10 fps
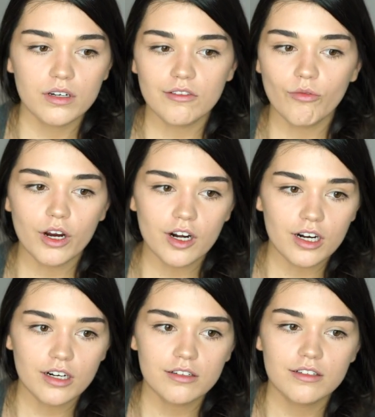
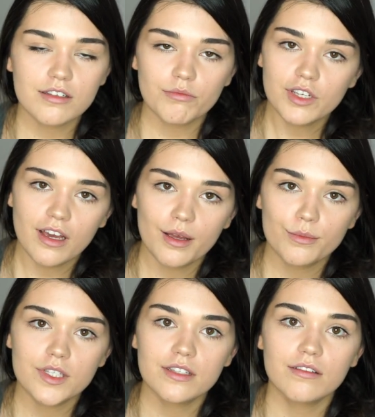were
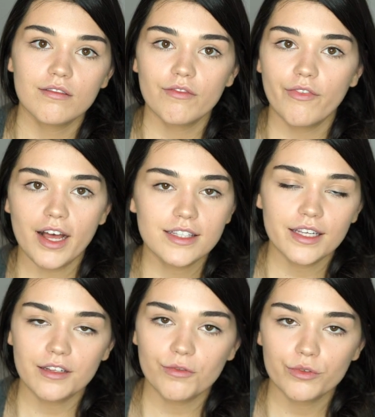sometimes fats
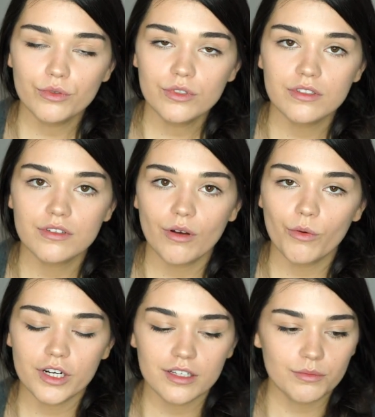in the food,
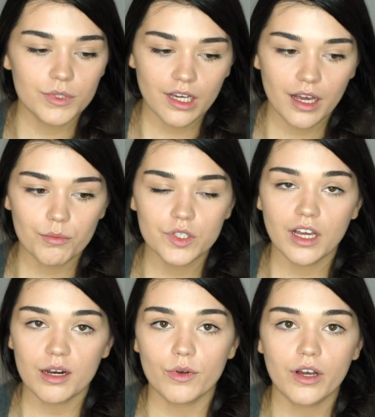were sometimes
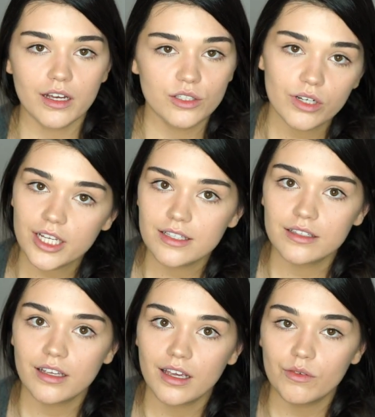
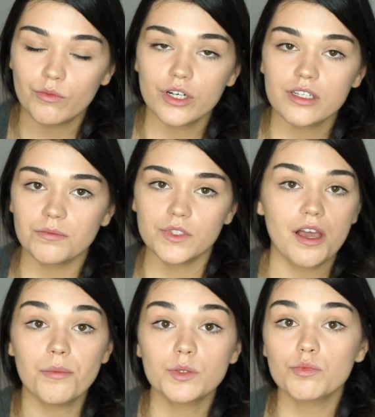carbohydrates, and were
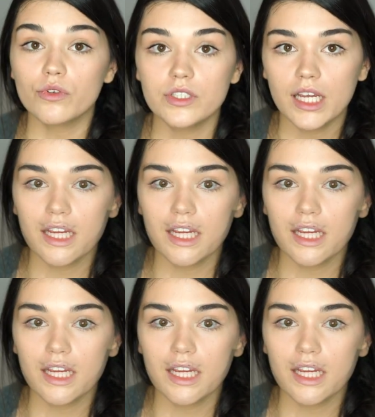sometimes protein.